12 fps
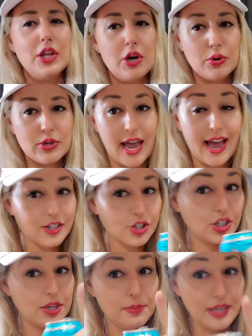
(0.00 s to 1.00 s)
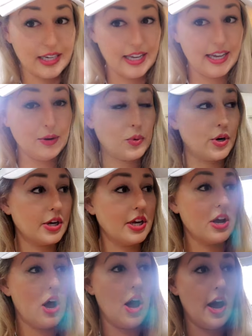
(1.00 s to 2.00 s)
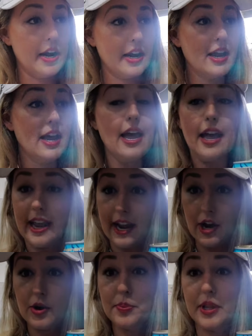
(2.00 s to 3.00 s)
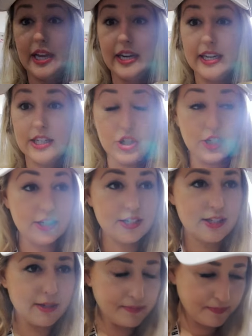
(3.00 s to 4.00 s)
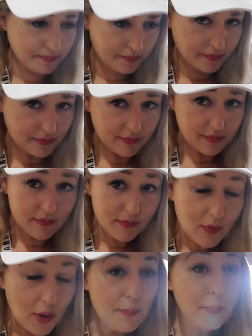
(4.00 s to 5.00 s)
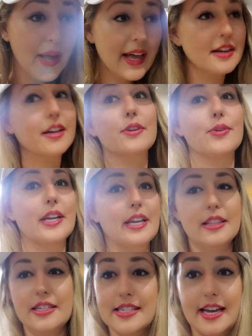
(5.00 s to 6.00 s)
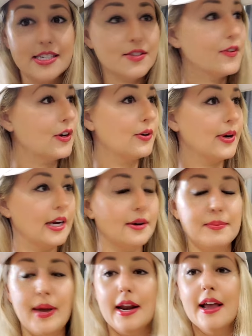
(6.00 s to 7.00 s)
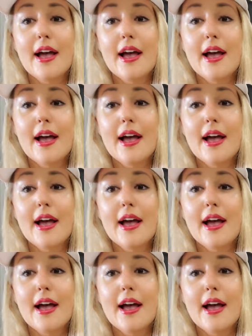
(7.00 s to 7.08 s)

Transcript: loan to actually begin working on airplane engines. But I don't want to get in this guy's photo right here, but